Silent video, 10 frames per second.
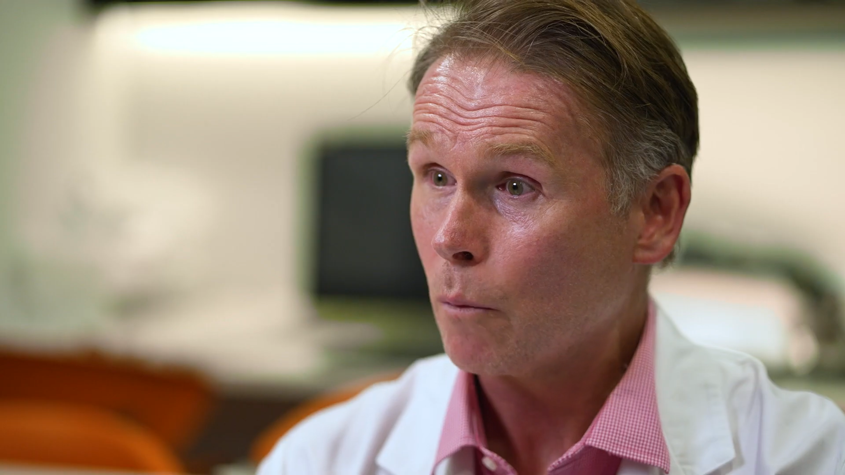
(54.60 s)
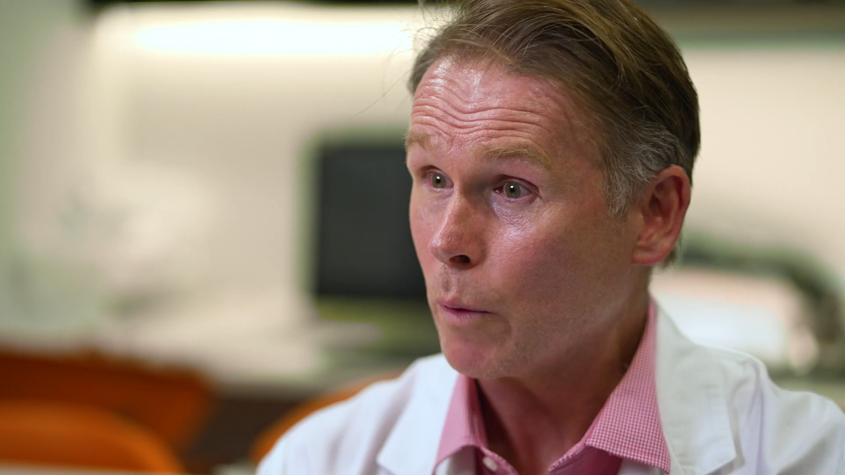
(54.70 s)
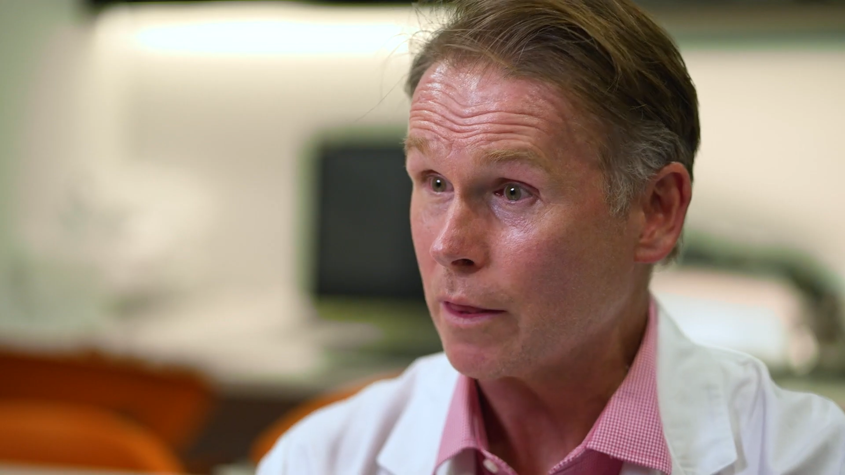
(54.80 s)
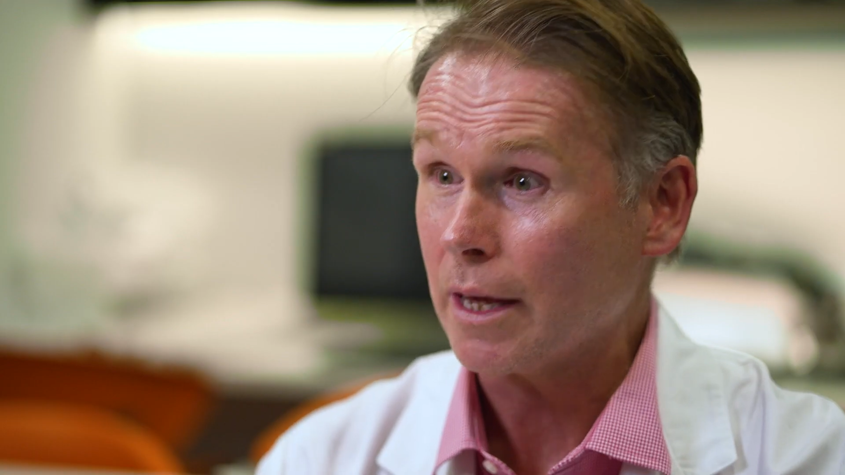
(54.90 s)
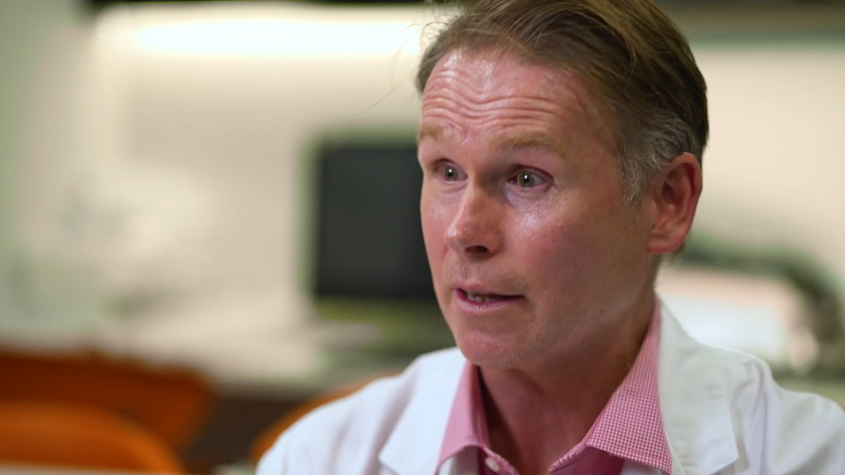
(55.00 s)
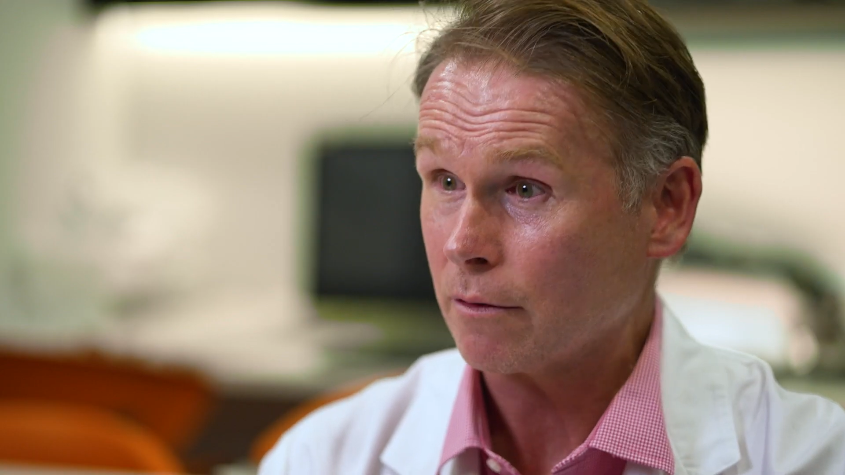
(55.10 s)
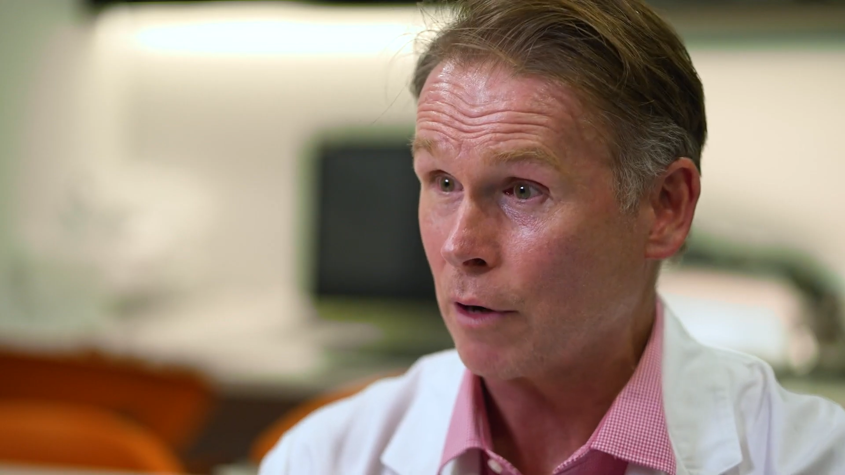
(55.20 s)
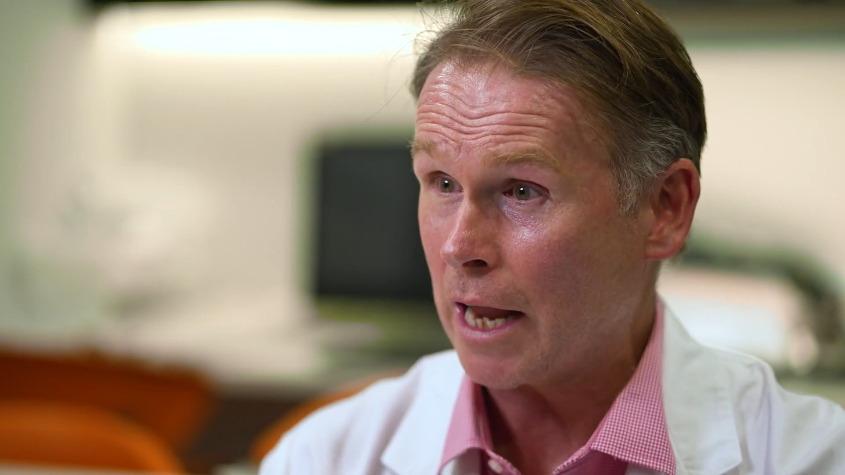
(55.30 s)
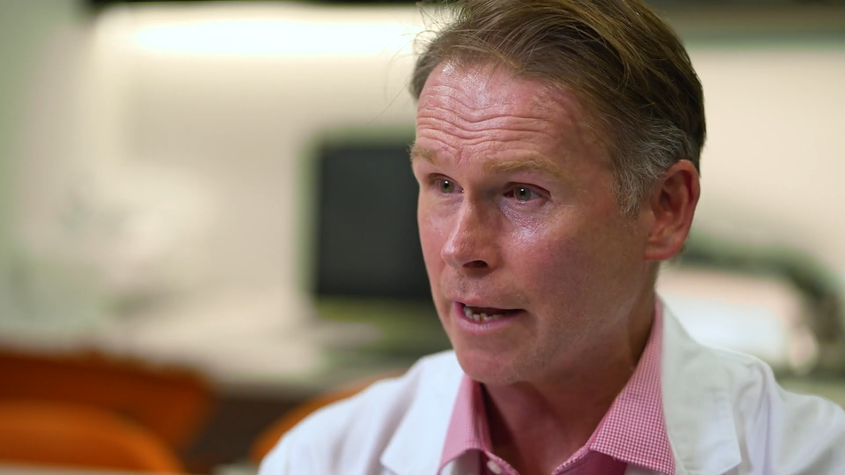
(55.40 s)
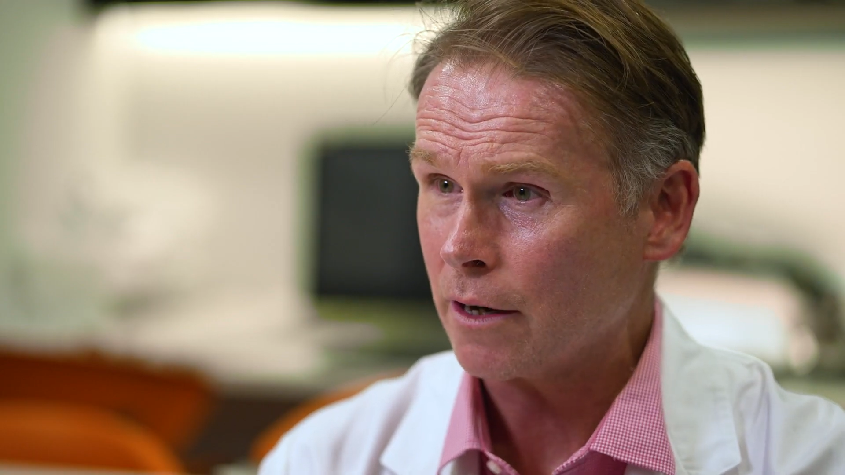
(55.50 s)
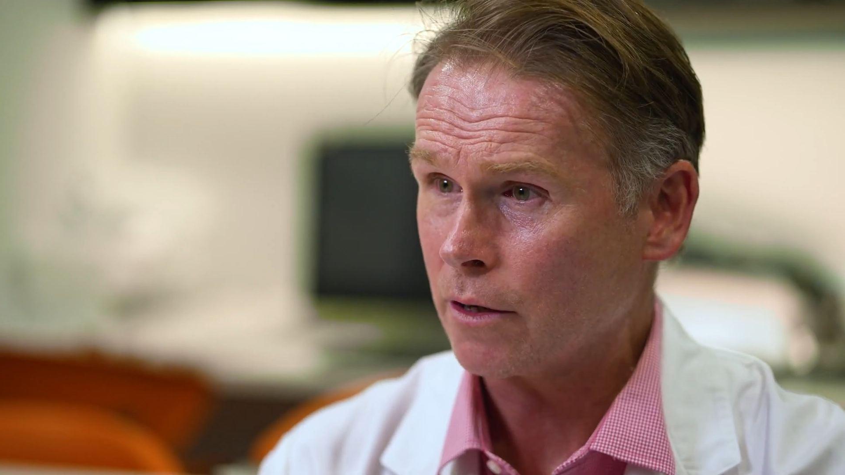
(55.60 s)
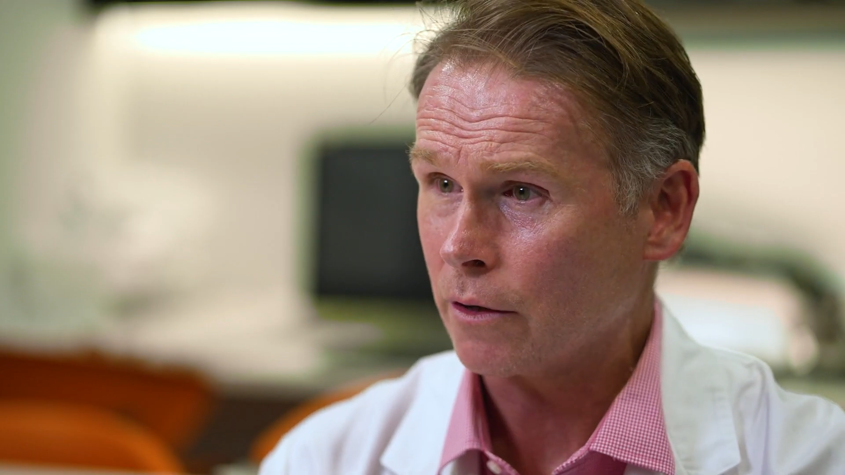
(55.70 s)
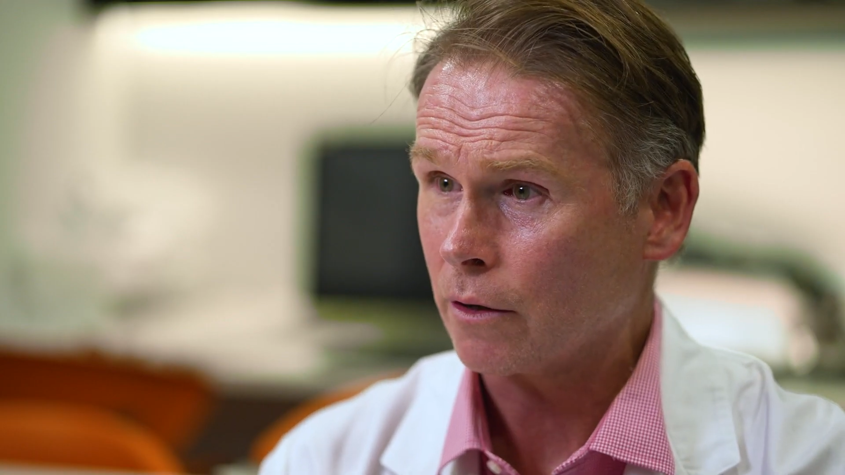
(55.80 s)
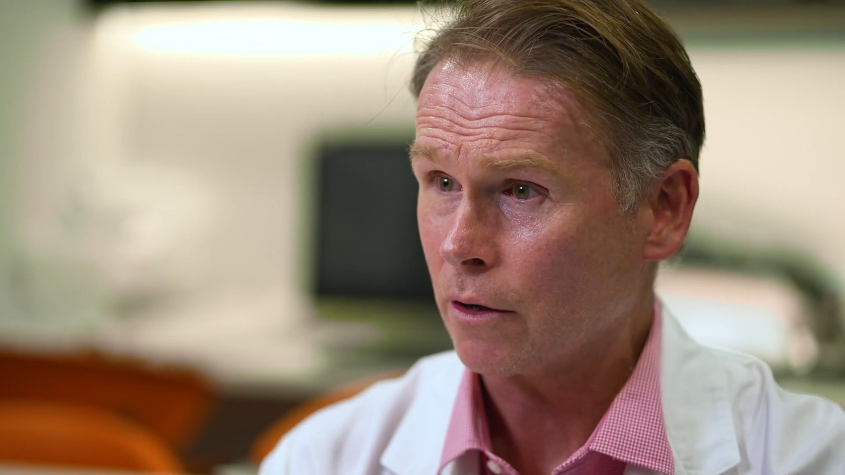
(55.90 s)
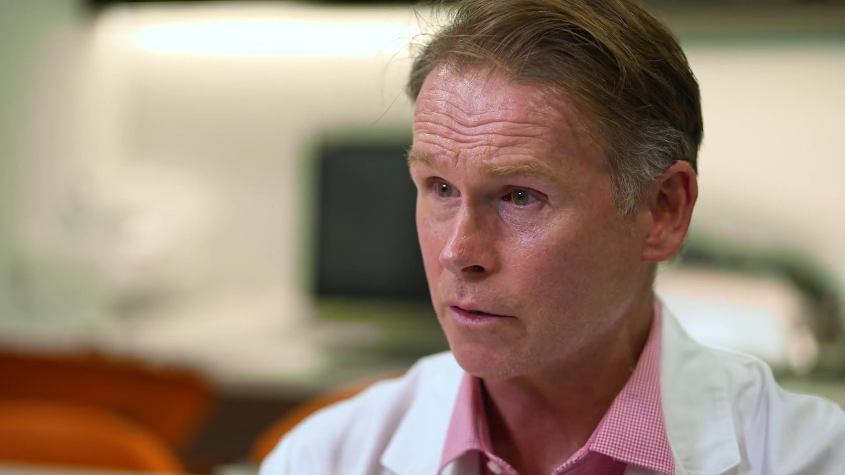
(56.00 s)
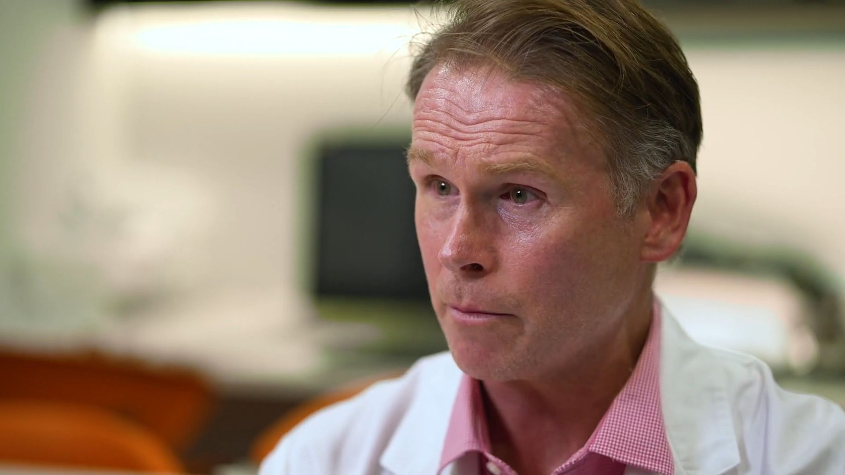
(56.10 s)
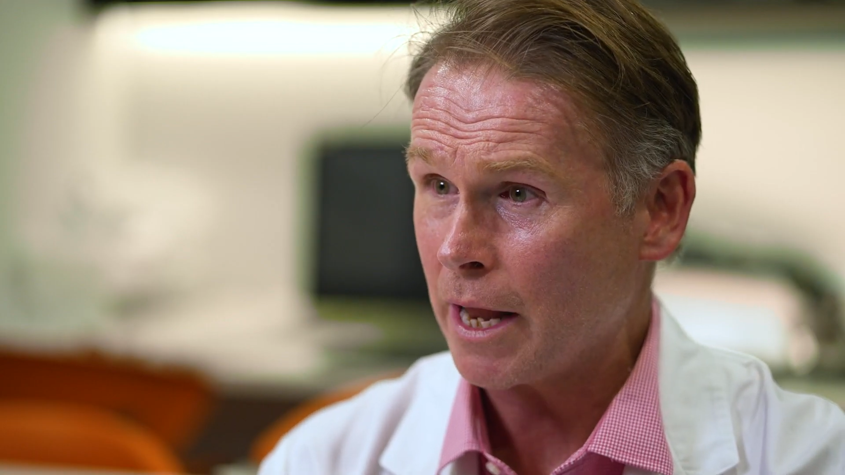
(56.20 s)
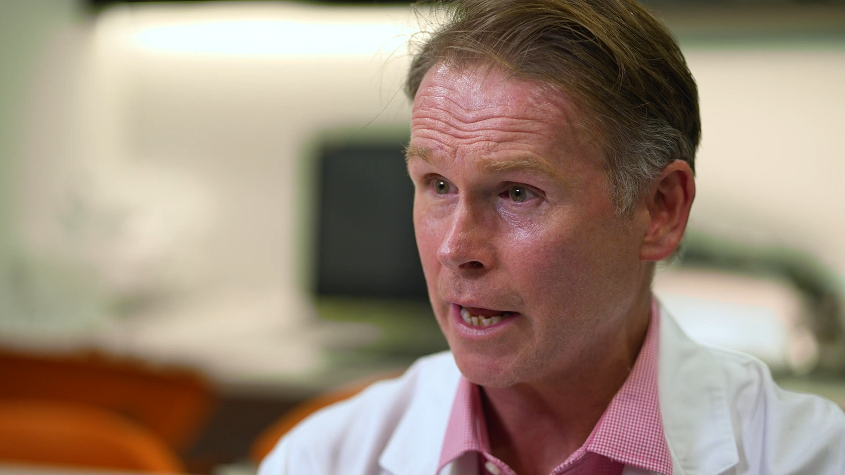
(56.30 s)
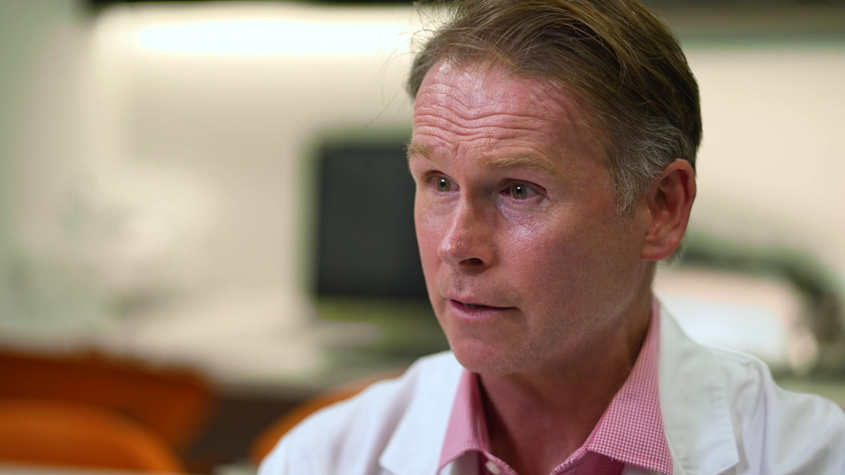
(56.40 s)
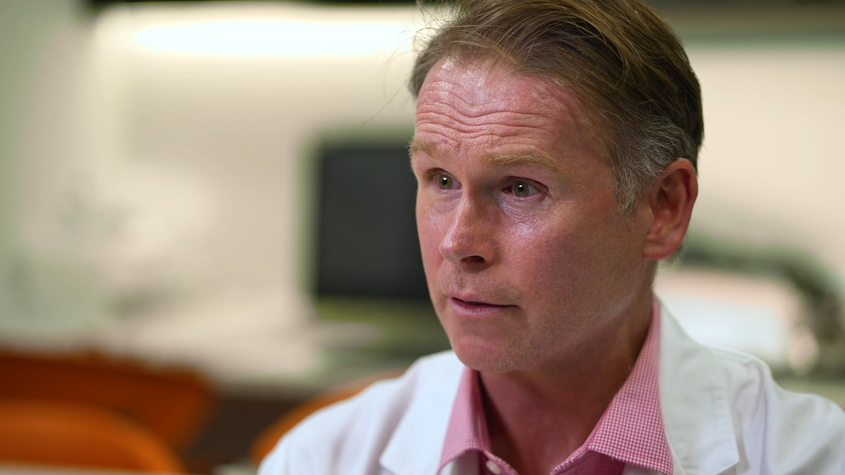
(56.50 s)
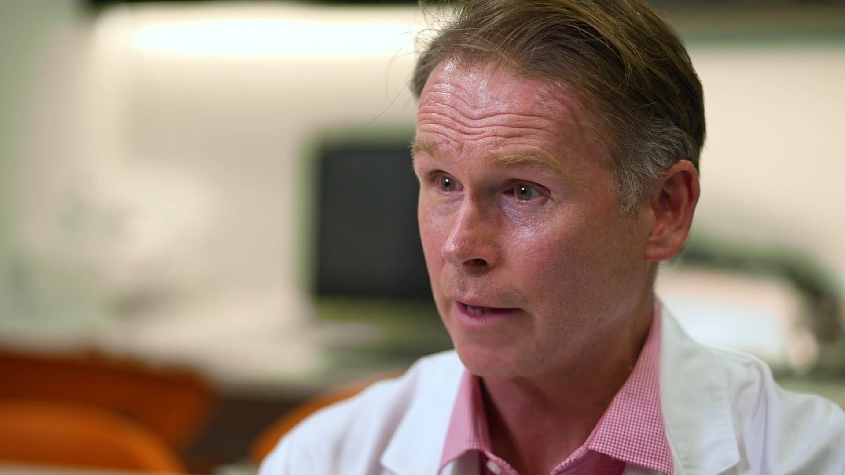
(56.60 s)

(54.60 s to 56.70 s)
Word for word: We think it's related to cosmetics,